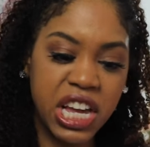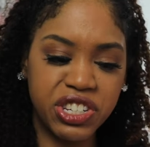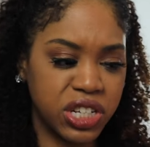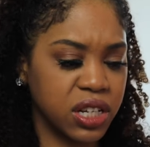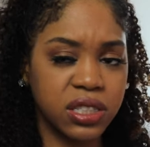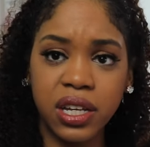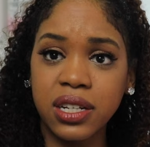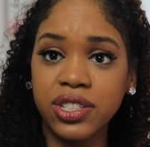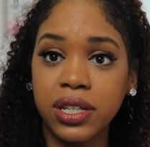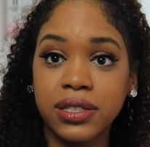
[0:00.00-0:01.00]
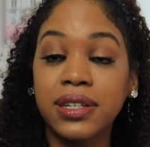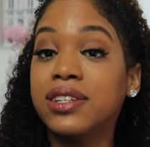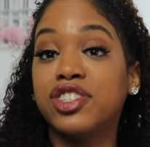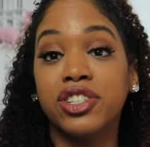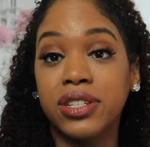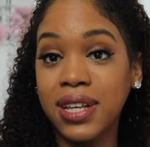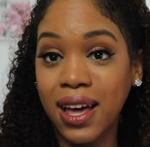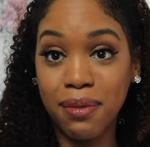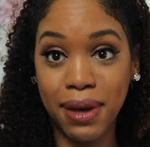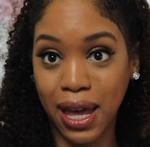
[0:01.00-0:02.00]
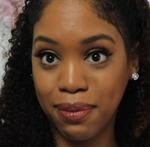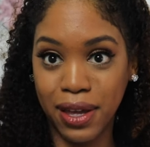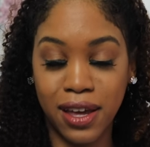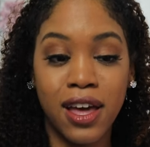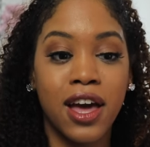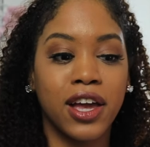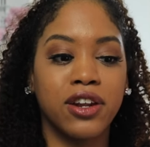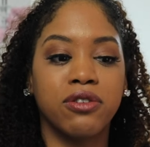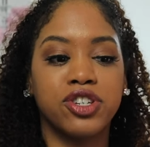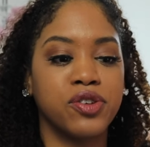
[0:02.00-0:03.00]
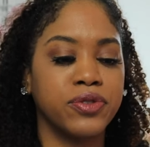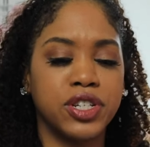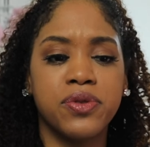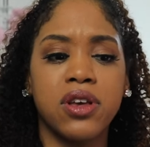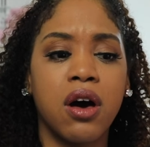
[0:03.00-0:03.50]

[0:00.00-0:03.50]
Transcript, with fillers: and she looks good she looks good she just had a baby you know she she was